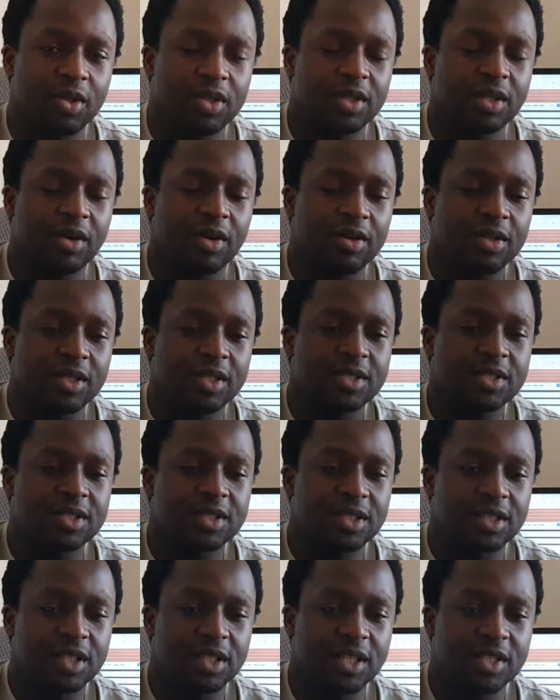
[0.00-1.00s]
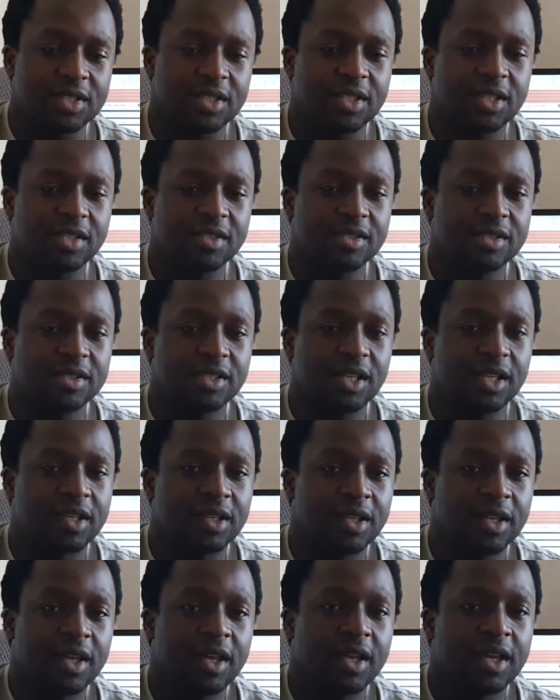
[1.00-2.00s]
on this list it doesn't say
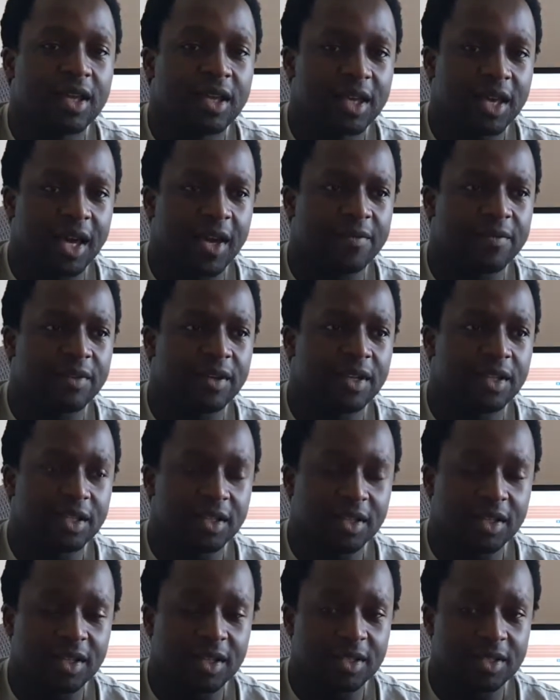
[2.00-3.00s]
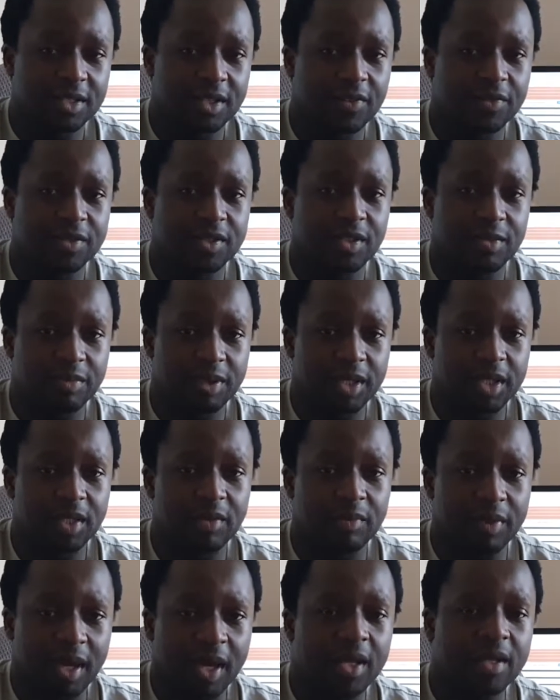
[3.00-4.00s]
caffeine itself is completely banned.